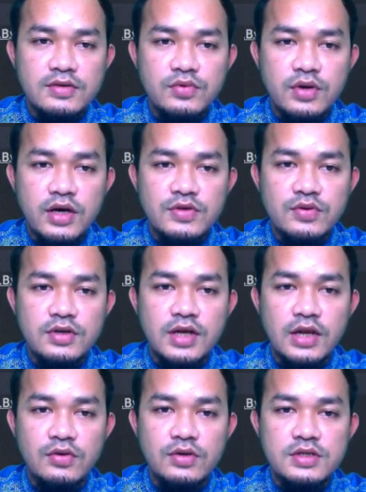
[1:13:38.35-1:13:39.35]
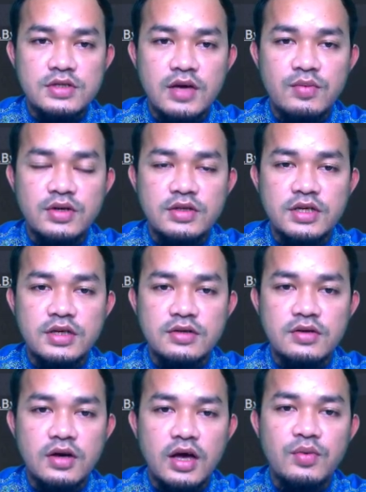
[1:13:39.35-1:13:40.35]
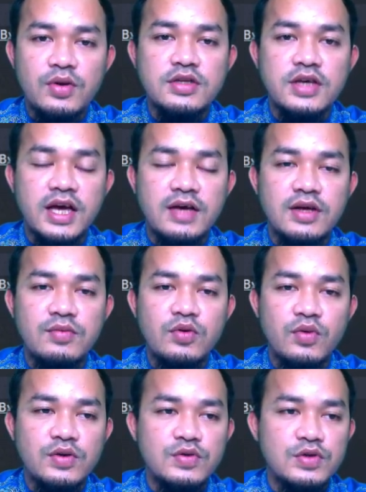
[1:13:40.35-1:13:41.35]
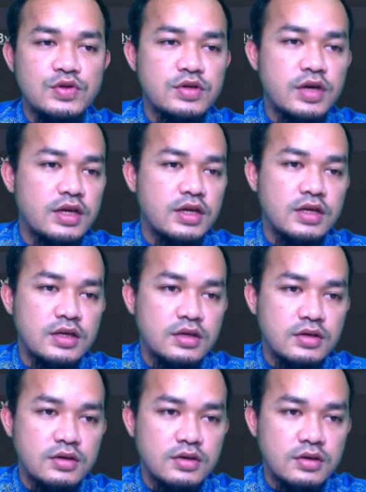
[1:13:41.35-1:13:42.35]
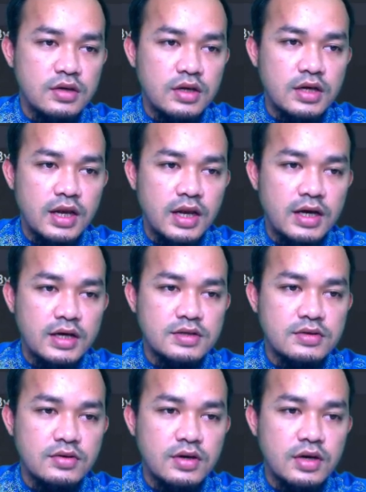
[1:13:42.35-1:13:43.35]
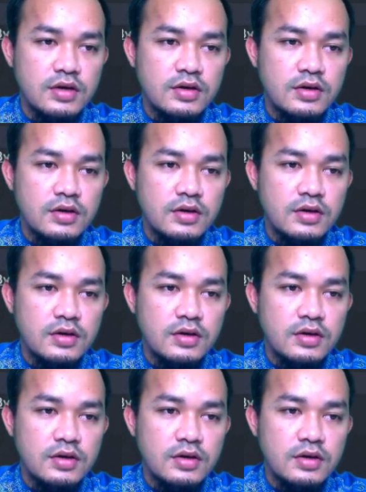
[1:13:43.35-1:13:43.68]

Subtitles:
We have to include this everything every time that we want to use any class, okay.